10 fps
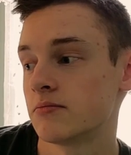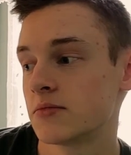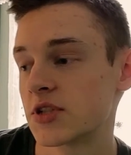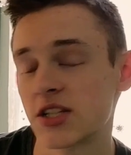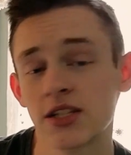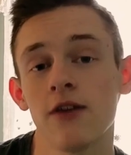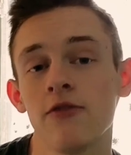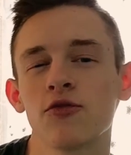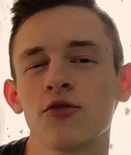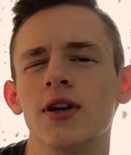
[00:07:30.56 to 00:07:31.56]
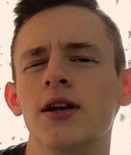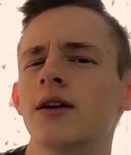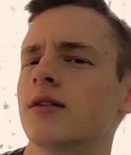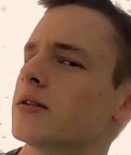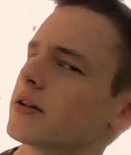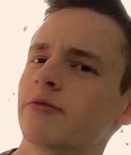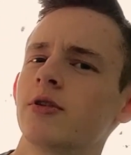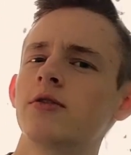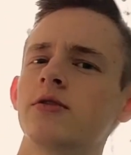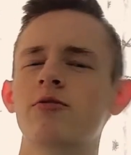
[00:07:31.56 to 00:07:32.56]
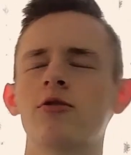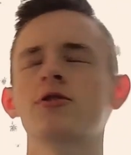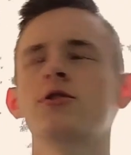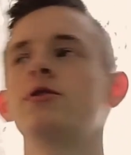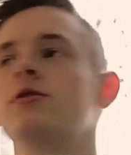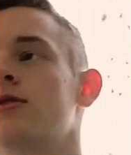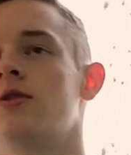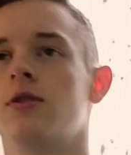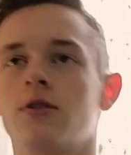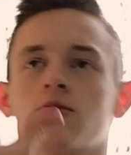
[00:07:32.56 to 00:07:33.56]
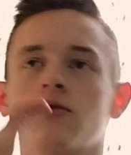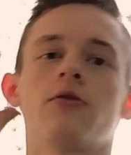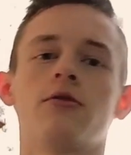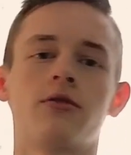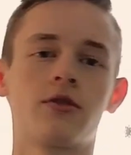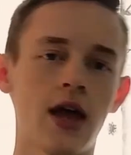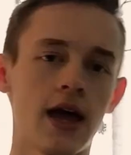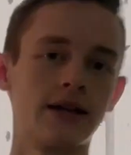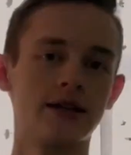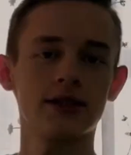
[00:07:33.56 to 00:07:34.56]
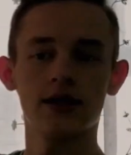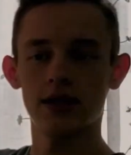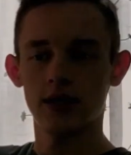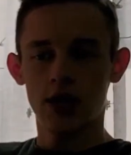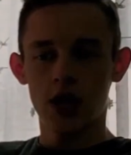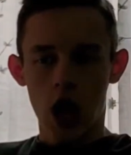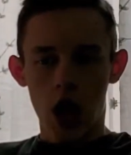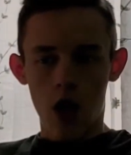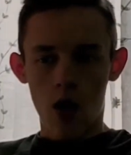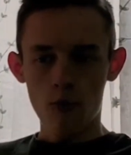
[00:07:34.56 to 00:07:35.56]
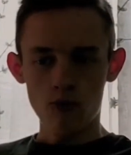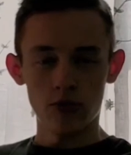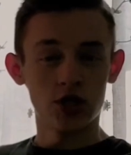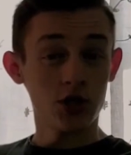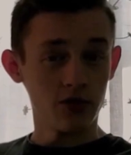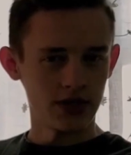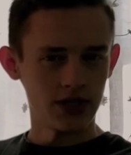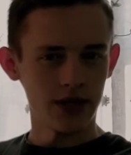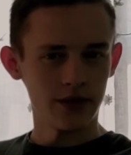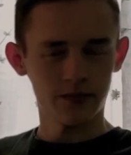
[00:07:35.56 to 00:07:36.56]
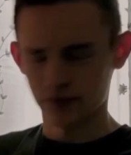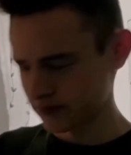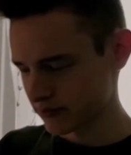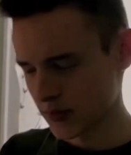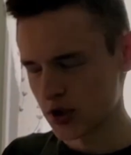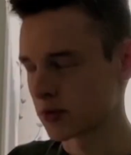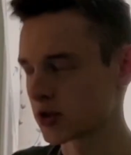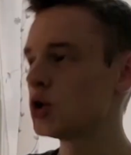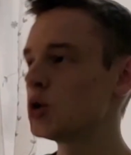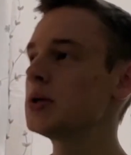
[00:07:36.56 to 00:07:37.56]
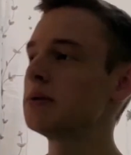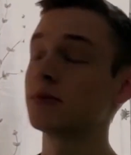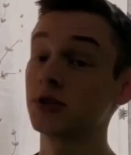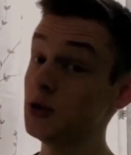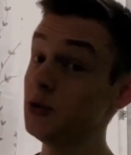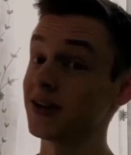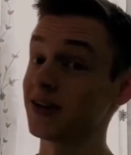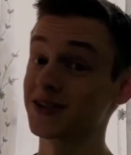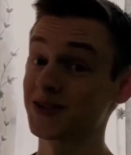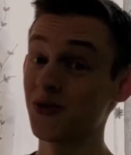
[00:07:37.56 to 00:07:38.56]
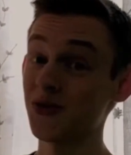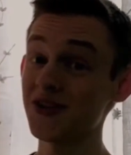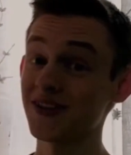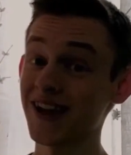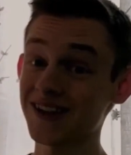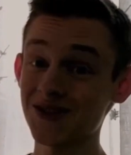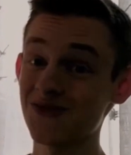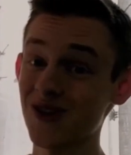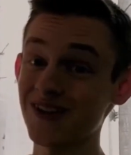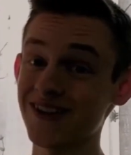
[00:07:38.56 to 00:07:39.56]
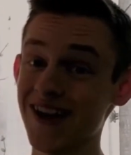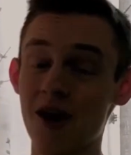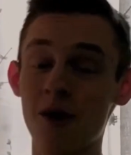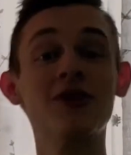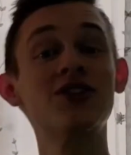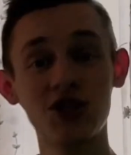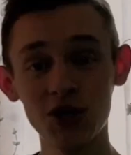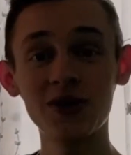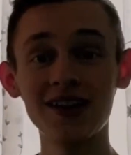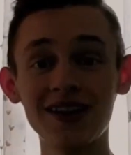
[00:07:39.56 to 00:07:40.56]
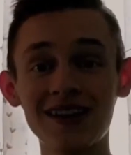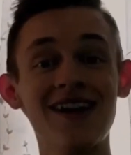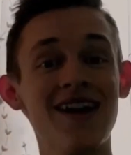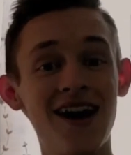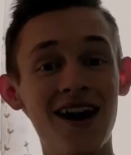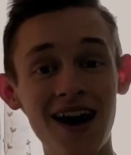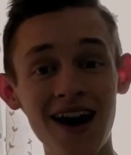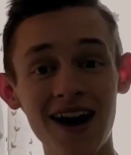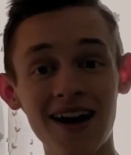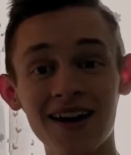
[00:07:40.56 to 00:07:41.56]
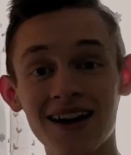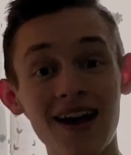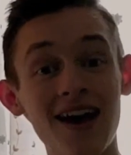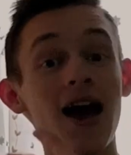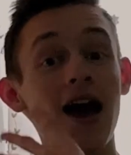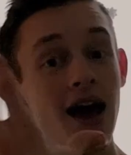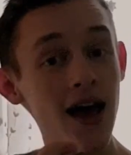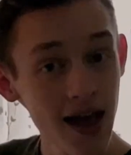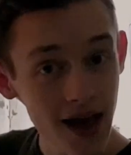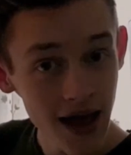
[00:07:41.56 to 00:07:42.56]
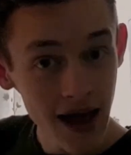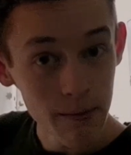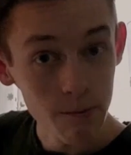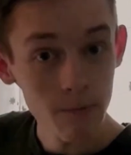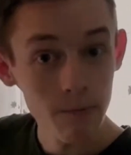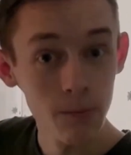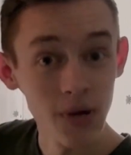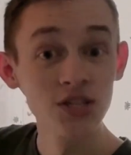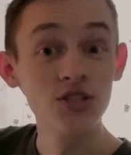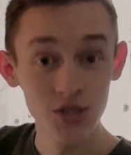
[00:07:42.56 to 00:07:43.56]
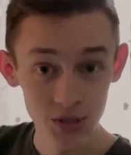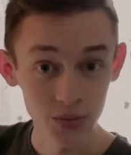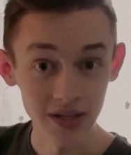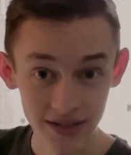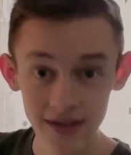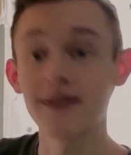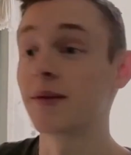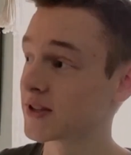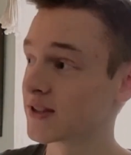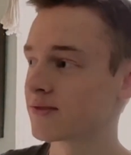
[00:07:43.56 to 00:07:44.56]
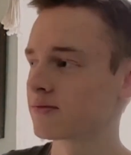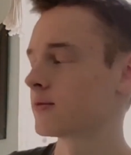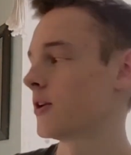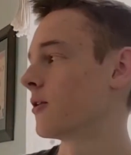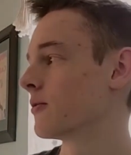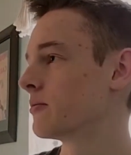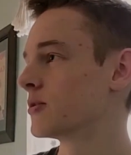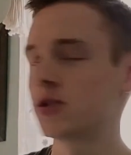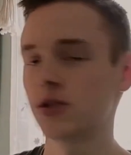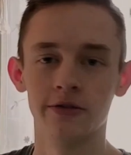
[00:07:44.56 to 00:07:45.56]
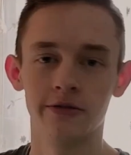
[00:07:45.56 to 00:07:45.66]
discovery, I suppose, personal growth and maturity. Maturity, maturity is a word. That's a word now. Maturity. I am matui. I'm ma no matu.